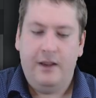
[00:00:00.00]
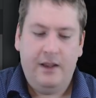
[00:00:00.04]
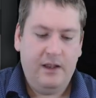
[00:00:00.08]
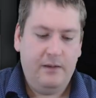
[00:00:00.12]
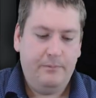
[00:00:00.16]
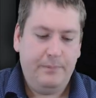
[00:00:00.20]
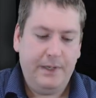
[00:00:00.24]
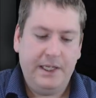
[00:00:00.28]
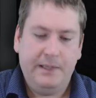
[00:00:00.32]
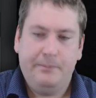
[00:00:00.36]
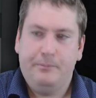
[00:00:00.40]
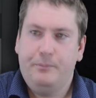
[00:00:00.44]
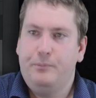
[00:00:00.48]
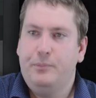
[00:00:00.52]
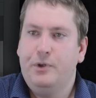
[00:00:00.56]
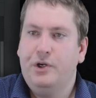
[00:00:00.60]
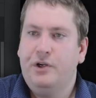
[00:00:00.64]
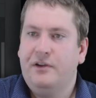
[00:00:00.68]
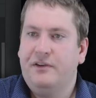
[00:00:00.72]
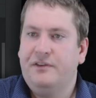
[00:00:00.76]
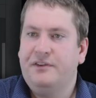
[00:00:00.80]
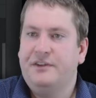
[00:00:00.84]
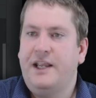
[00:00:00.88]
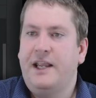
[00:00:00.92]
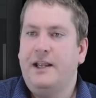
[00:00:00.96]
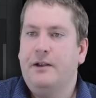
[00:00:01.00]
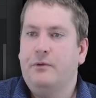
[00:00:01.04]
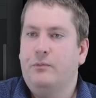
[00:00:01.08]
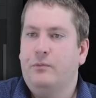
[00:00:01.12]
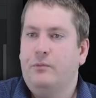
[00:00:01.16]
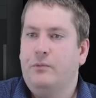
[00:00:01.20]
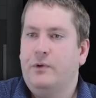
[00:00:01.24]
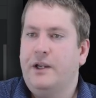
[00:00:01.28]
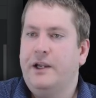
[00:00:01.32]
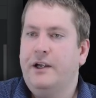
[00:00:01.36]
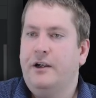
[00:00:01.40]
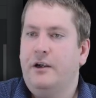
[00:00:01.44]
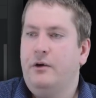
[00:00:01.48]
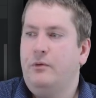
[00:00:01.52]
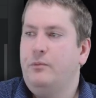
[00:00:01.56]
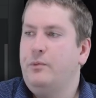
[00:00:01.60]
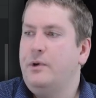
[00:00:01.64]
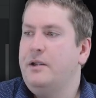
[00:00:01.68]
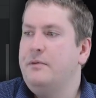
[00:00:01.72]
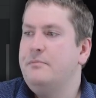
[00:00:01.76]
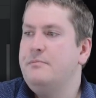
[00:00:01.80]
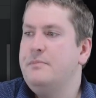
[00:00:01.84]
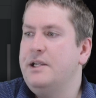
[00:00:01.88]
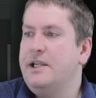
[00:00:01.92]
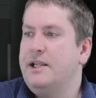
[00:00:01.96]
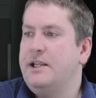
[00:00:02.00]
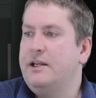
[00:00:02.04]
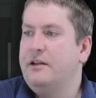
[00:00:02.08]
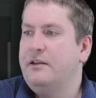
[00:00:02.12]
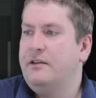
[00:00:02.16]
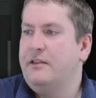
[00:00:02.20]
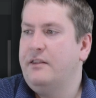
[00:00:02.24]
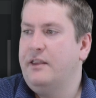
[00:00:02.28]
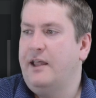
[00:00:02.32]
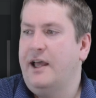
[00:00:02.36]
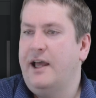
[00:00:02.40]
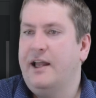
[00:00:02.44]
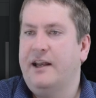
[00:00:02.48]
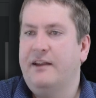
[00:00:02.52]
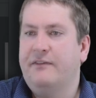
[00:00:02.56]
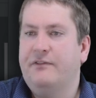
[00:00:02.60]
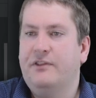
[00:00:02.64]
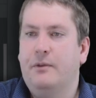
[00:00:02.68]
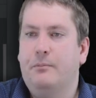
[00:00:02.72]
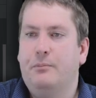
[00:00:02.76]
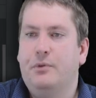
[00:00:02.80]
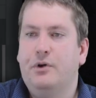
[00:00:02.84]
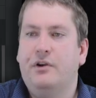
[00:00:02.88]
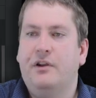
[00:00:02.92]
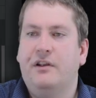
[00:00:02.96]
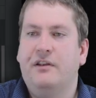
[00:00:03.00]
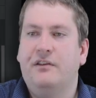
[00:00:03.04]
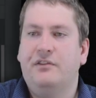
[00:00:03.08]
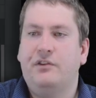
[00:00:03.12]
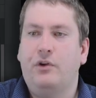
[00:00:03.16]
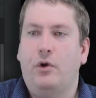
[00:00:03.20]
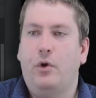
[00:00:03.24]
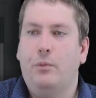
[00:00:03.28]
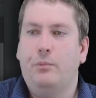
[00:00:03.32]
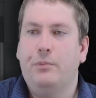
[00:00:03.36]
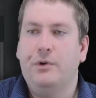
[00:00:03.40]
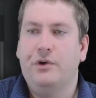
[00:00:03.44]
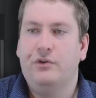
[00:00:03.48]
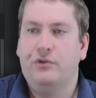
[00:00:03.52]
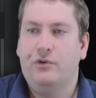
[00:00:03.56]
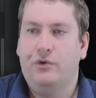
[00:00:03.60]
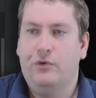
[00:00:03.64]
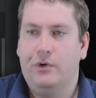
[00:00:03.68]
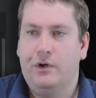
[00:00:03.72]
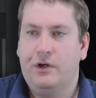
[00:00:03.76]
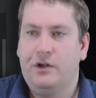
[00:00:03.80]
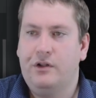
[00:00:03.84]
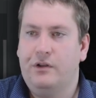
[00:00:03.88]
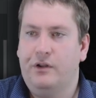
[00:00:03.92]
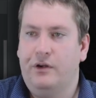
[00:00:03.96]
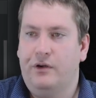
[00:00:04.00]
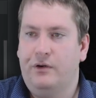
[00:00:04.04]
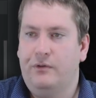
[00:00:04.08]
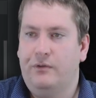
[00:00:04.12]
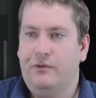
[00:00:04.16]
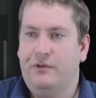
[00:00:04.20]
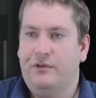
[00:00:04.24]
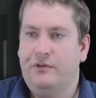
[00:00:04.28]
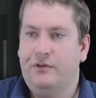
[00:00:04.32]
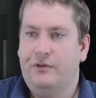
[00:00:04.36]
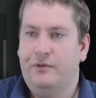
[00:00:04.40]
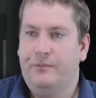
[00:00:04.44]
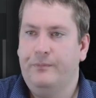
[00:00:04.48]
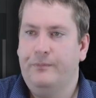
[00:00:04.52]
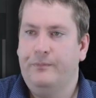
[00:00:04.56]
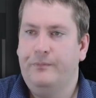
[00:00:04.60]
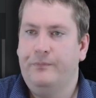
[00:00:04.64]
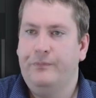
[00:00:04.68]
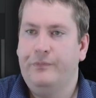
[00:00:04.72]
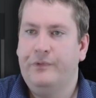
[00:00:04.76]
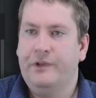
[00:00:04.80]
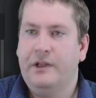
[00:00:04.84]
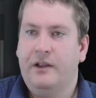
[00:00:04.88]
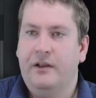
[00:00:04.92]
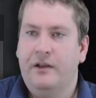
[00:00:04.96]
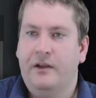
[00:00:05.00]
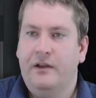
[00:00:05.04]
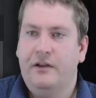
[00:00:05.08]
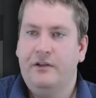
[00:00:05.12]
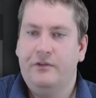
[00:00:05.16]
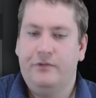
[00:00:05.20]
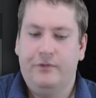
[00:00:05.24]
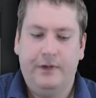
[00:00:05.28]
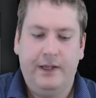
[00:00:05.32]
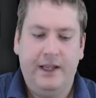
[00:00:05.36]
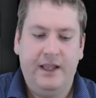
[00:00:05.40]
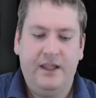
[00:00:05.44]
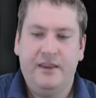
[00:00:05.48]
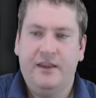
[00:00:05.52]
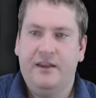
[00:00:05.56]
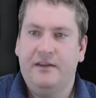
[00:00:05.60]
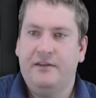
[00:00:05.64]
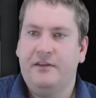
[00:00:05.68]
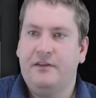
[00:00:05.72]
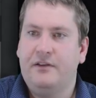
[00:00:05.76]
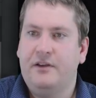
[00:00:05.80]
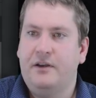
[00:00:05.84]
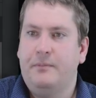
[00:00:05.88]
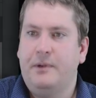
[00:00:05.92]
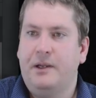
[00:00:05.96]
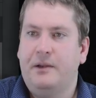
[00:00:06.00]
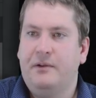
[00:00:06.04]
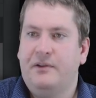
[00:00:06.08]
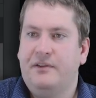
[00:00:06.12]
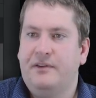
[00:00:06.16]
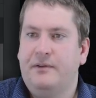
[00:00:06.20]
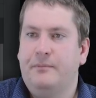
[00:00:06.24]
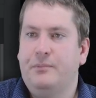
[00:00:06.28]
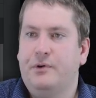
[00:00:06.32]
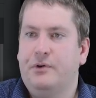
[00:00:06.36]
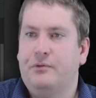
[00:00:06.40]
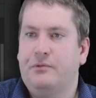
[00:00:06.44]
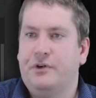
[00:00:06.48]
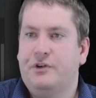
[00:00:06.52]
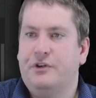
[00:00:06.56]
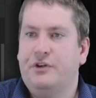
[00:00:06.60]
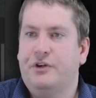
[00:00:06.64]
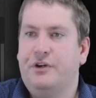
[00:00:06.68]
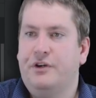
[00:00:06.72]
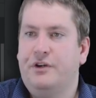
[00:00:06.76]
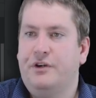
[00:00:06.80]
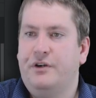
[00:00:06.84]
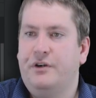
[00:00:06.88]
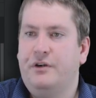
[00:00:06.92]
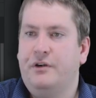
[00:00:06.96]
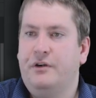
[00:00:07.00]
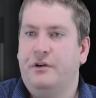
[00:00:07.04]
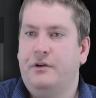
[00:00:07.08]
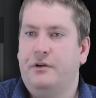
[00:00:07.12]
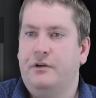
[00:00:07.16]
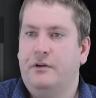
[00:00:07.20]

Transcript: And by book state here, we mean that if the book is opened or closed. So again, this is going to be a simple return